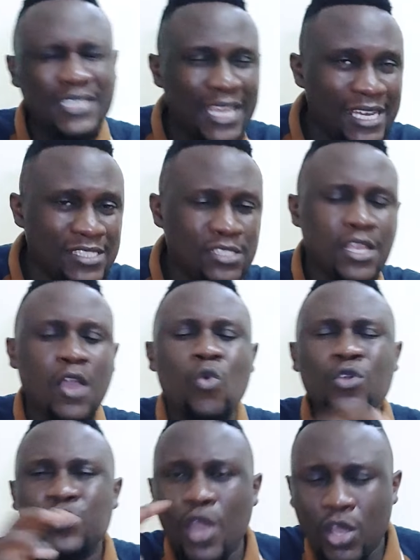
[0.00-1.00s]
deals
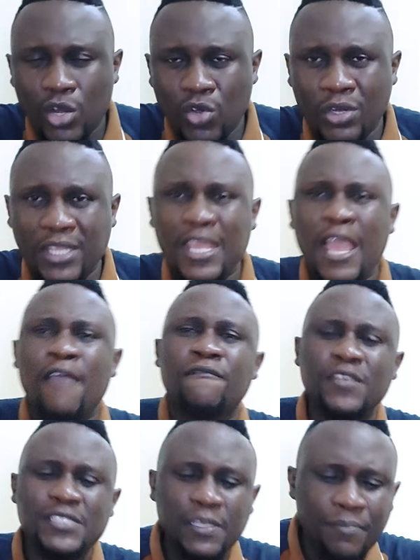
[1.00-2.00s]
with your glory,
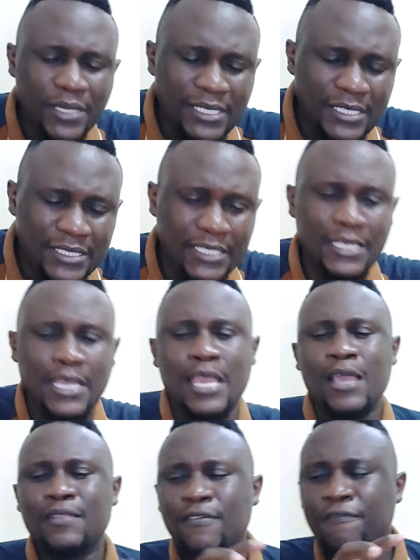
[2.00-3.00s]
visibility,
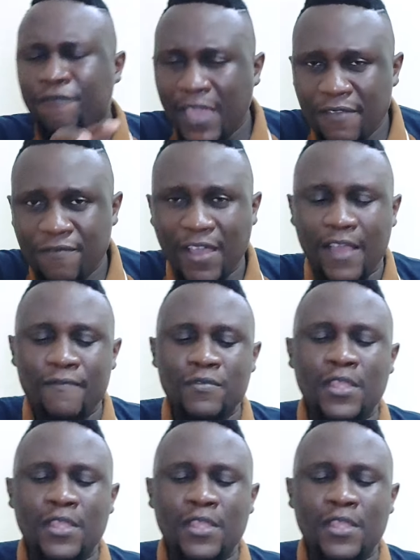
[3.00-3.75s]
the favor,